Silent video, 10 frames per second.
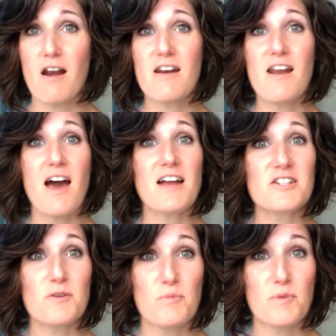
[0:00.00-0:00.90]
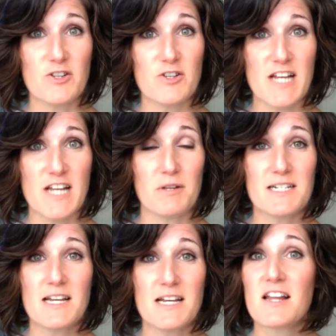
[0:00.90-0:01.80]
not to bring your tablet,
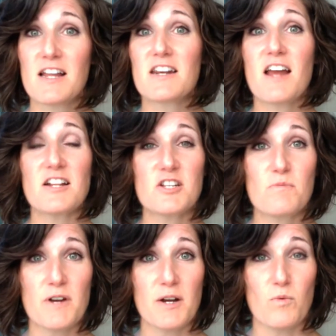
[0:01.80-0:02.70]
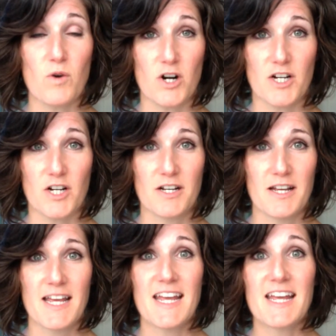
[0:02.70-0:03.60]
not to bring work
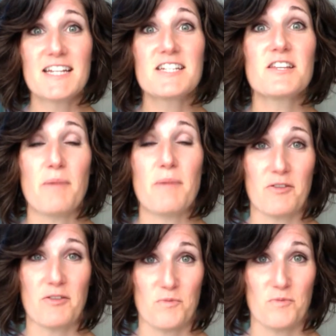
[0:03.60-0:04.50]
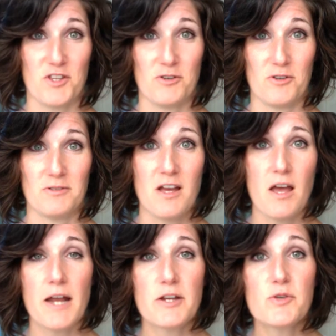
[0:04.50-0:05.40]
into the bathroom with you,
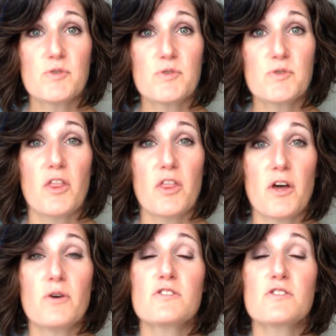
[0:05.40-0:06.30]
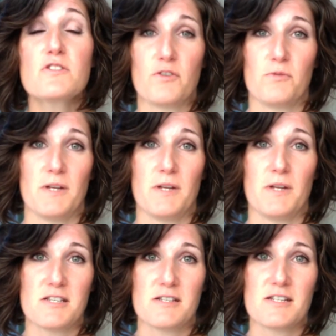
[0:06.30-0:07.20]
and use those few
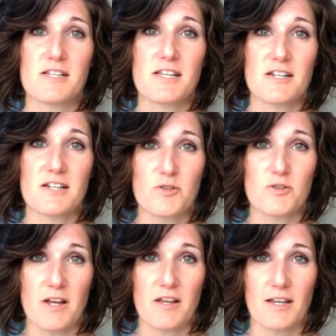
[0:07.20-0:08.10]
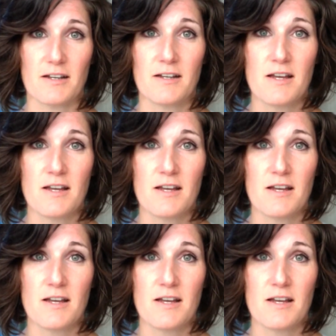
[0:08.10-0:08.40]
minutes to sit and do nothing.